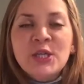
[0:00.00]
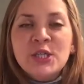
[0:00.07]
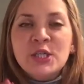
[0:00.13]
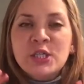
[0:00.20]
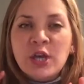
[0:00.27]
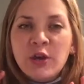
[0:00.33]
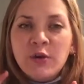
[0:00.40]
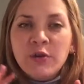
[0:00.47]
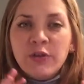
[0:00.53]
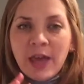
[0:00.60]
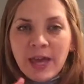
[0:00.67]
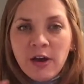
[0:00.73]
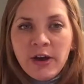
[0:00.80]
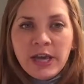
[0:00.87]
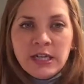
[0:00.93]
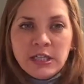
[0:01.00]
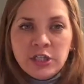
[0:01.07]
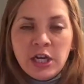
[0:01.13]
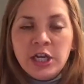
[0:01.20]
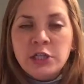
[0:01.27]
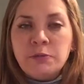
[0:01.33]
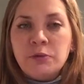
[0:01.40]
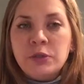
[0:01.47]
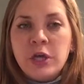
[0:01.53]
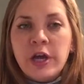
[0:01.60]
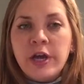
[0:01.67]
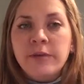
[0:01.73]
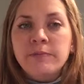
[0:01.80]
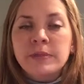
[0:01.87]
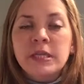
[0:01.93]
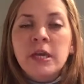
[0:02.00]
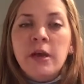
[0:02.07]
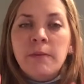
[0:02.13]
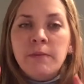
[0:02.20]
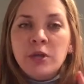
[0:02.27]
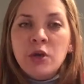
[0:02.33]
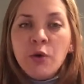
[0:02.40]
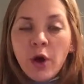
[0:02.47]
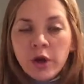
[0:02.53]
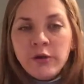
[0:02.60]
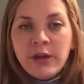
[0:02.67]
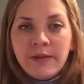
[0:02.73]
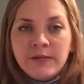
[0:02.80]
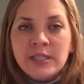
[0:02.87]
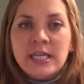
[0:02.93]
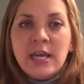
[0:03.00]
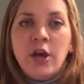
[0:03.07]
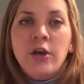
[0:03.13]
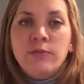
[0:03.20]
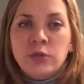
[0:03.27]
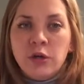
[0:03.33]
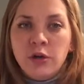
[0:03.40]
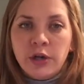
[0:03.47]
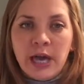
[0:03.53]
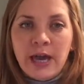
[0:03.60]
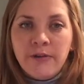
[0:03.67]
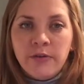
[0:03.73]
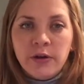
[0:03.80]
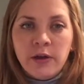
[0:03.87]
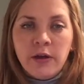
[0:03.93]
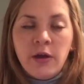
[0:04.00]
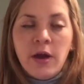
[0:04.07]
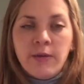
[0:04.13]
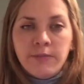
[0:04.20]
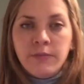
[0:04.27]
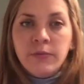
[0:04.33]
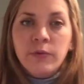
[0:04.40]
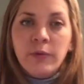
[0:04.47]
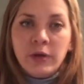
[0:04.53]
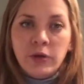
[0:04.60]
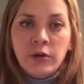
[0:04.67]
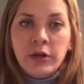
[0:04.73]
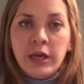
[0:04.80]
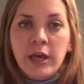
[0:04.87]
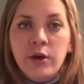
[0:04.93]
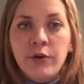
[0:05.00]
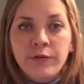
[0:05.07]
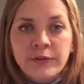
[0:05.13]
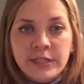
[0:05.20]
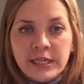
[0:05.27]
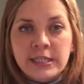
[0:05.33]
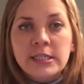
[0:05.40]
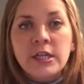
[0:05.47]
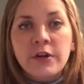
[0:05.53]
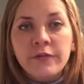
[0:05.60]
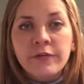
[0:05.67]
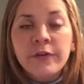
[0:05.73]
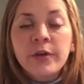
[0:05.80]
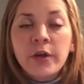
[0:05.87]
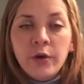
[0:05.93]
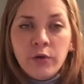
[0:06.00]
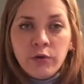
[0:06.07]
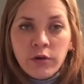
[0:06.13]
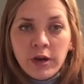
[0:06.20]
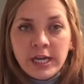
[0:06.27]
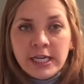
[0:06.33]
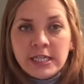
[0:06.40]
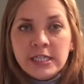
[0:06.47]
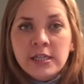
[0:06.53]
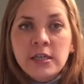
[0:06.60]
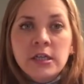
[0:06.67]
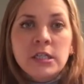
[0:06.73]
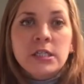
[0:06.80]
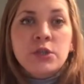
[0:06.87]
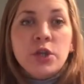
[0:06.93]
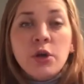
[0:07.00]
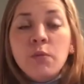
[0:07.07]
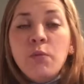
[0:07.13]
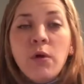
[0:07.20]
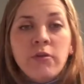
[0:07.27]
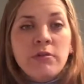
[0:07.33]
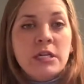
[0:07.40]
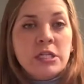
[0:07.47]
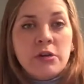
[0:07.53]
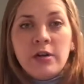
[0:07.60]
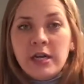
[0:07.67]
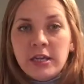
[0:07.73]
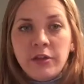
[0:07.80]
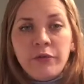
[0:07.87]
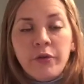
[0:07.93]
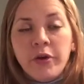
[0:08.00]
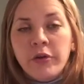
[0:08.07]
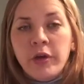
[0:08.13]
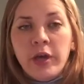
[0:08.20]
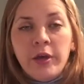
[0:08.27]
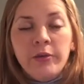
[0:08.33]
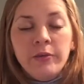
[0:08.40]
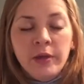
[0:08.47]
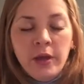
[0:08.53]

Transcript: So they are interchangeable terms, but you'll only ever see home child carer when you're looking at Ofsted stuff, alright? So don't worry, don't let it throw you.